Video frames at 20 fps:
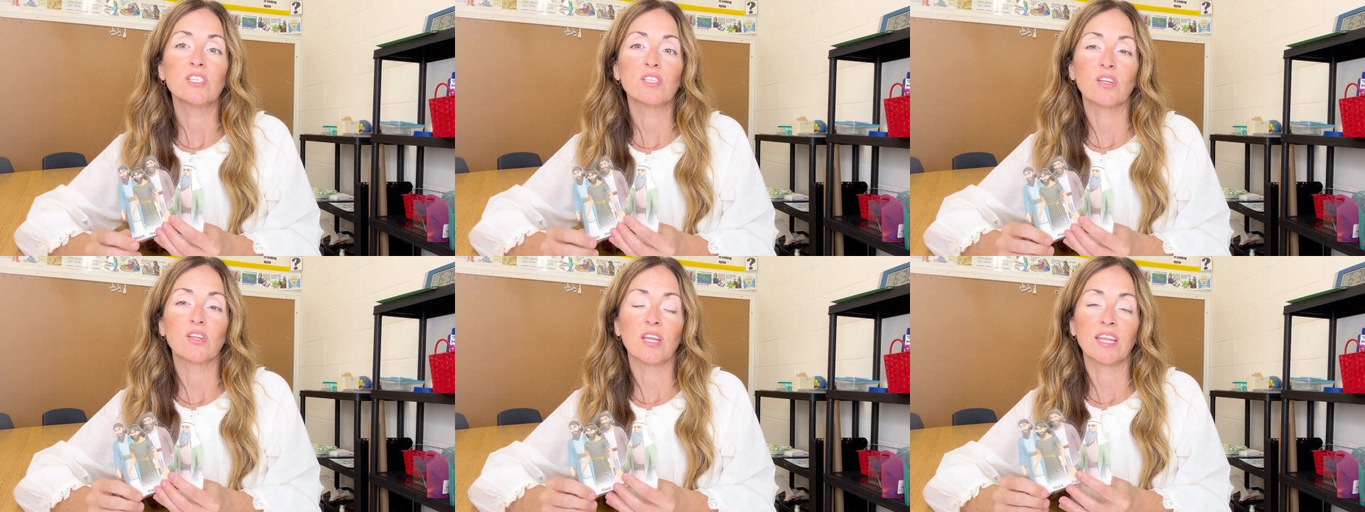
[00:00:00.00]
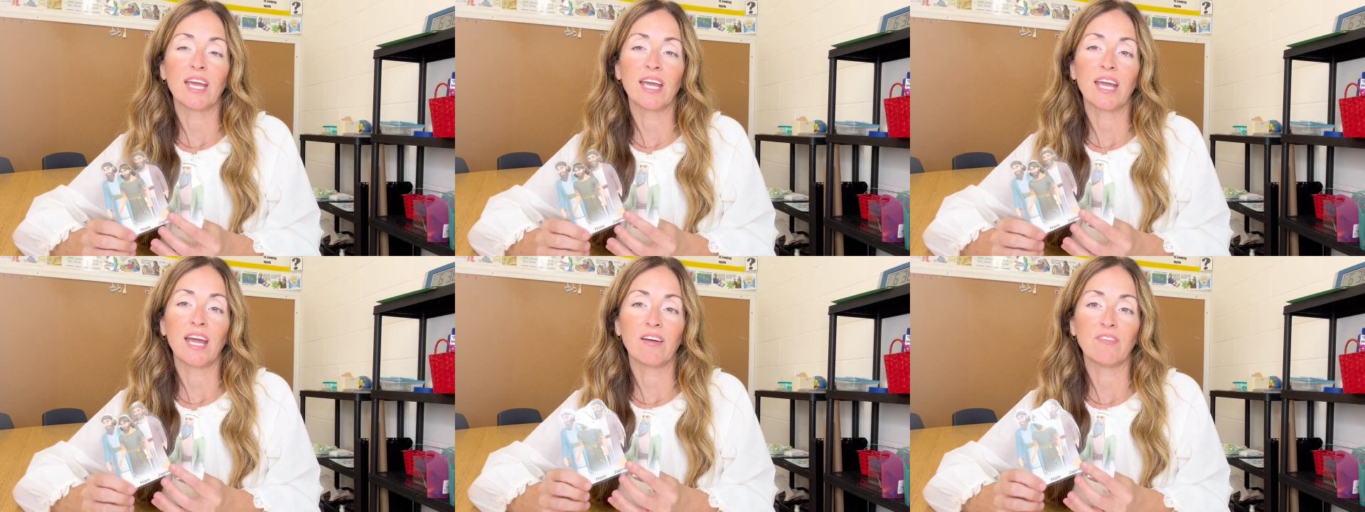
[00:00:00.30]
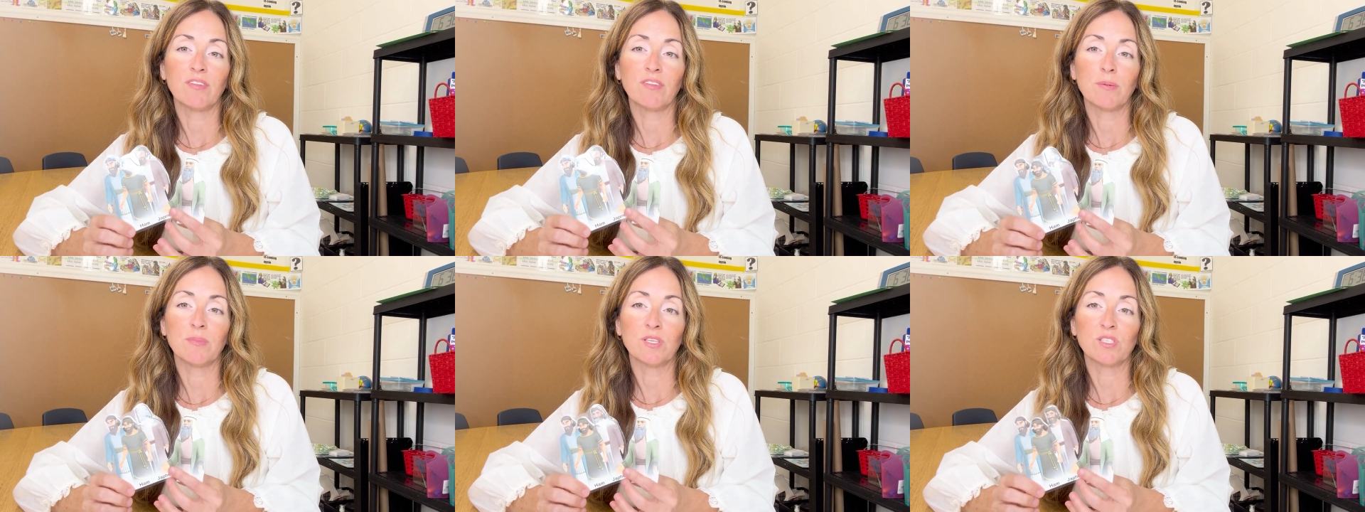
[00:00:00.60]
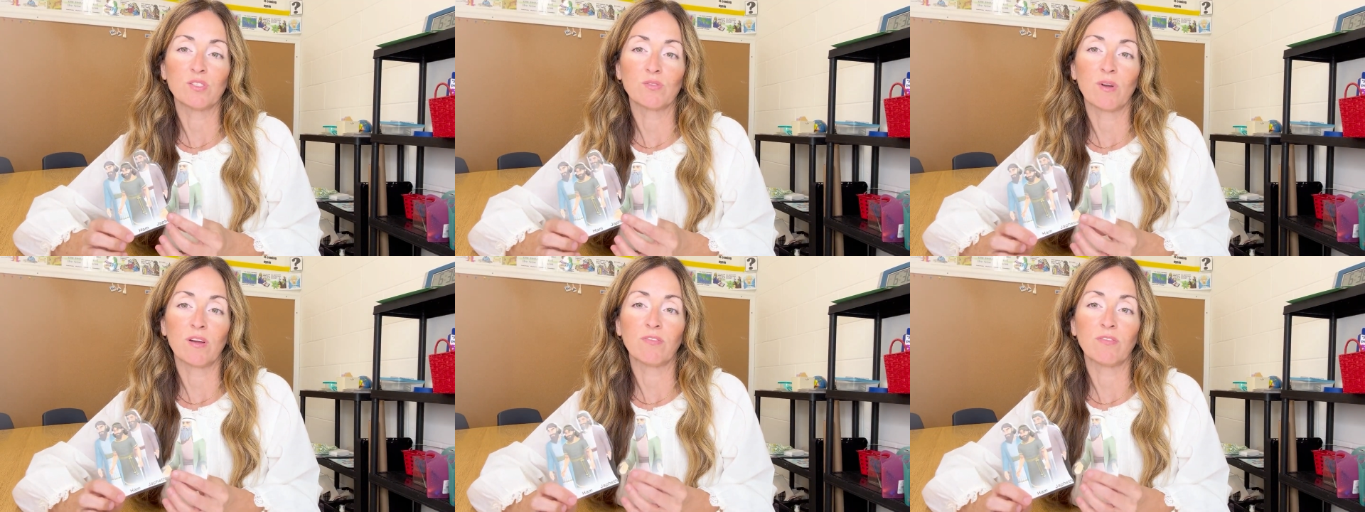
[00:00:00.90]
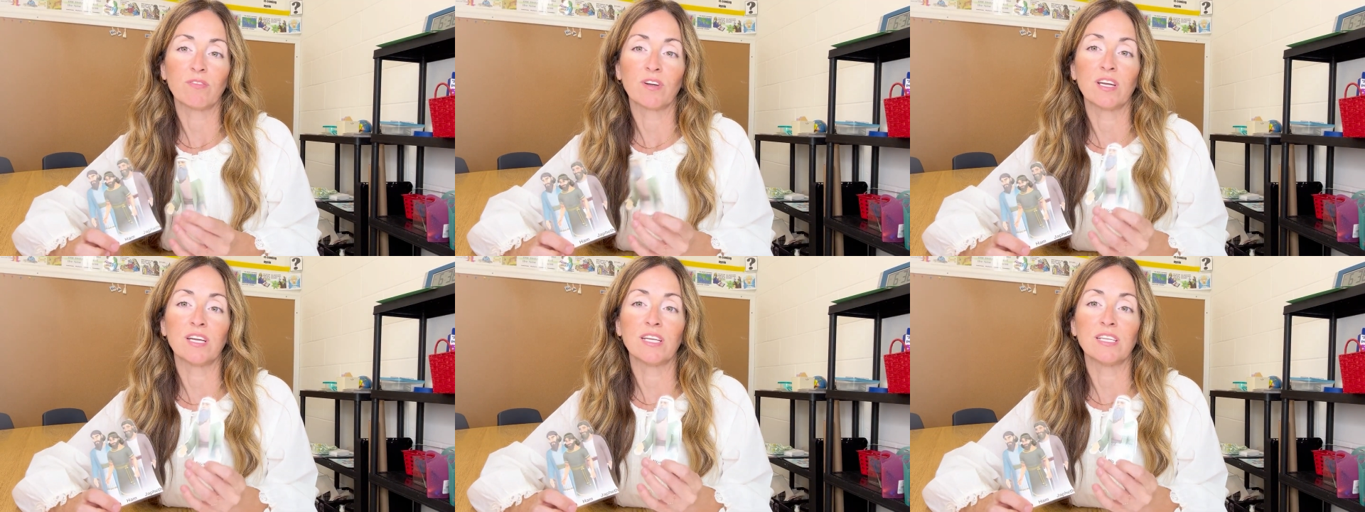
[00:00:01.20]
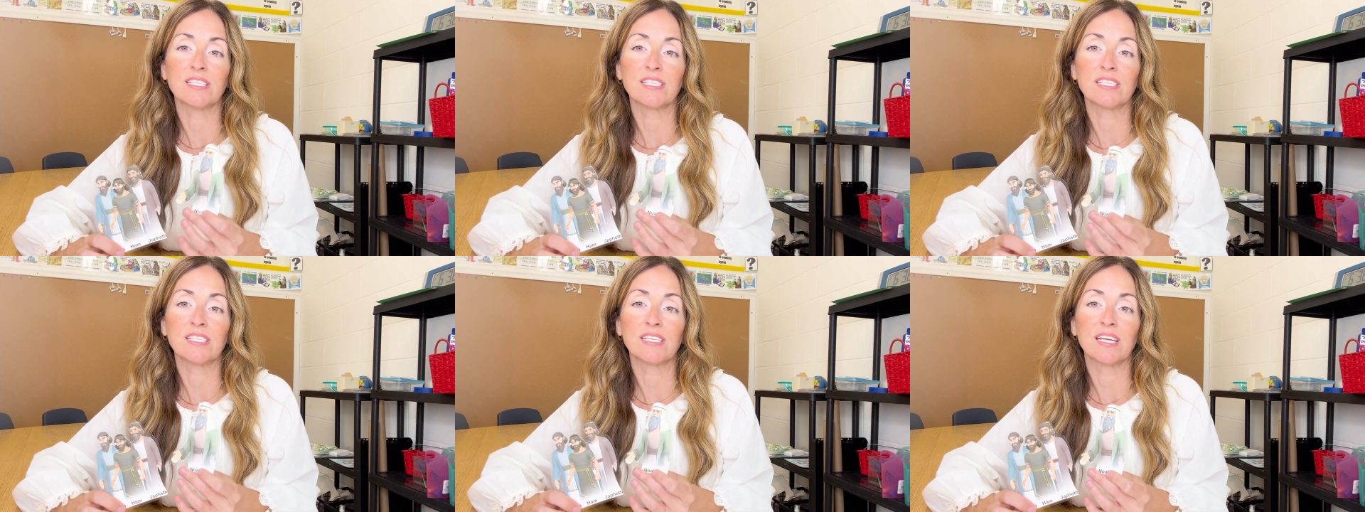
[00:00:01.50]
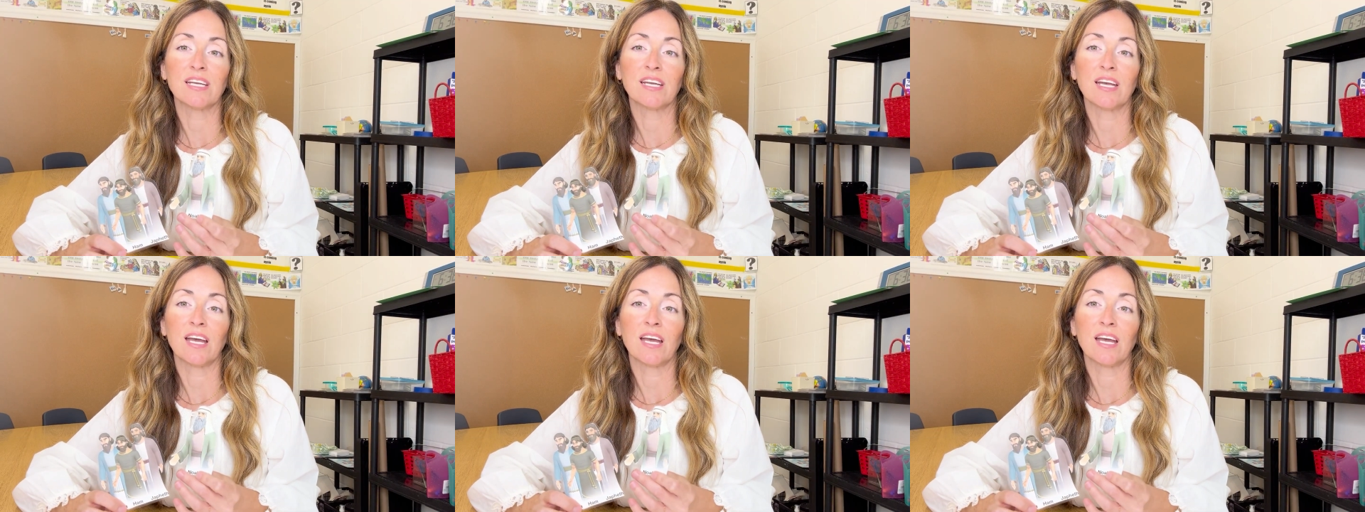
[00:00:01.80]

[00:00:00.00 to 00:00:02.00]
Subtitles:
so that they have them as reference.